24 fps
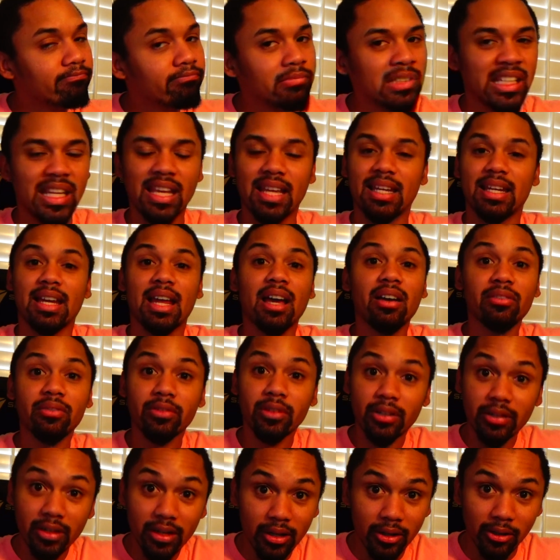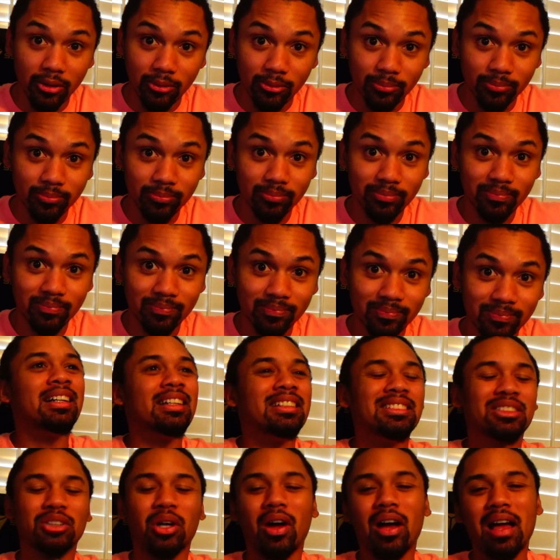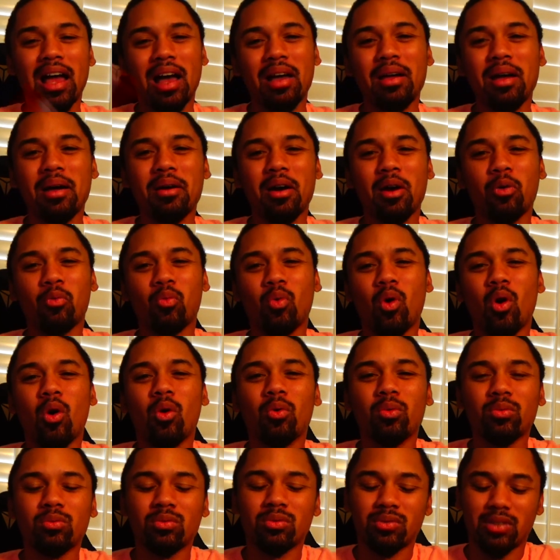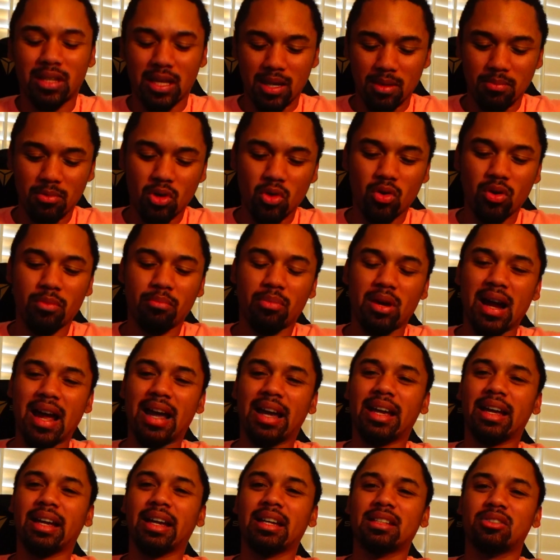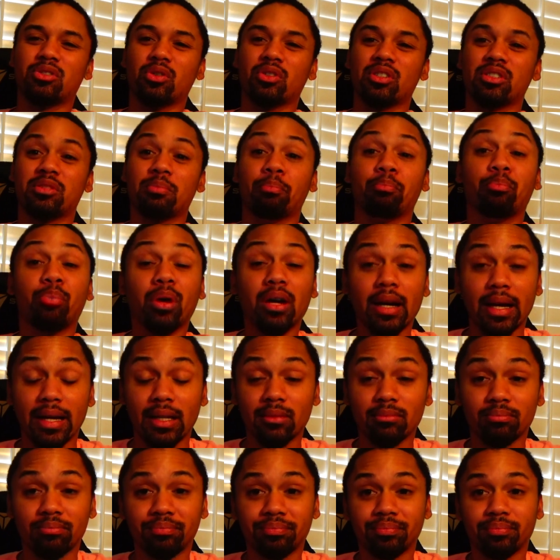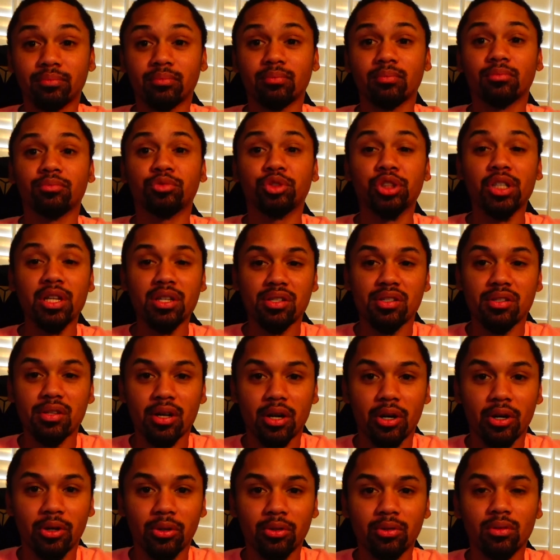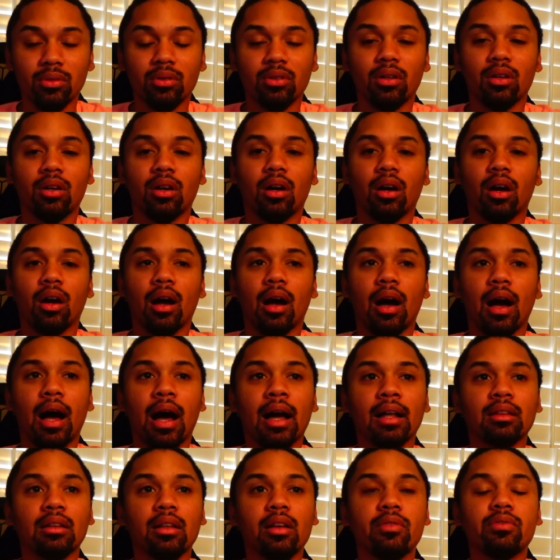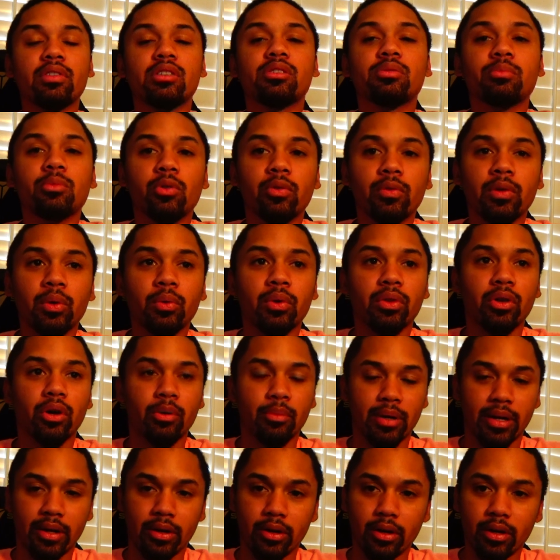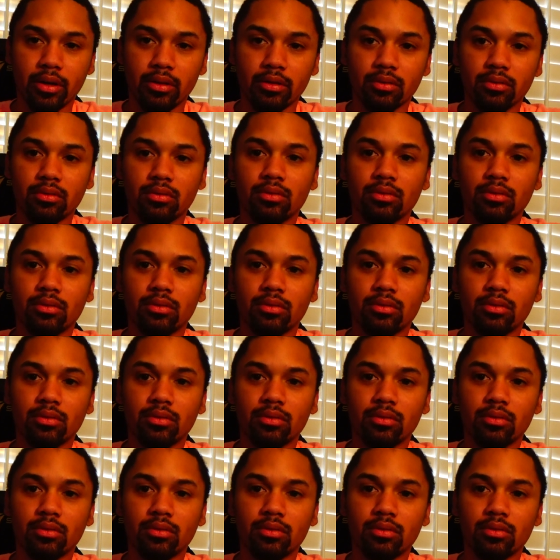You never know. So I won't keep going bragging into this, but just know I love this movie with all my heart.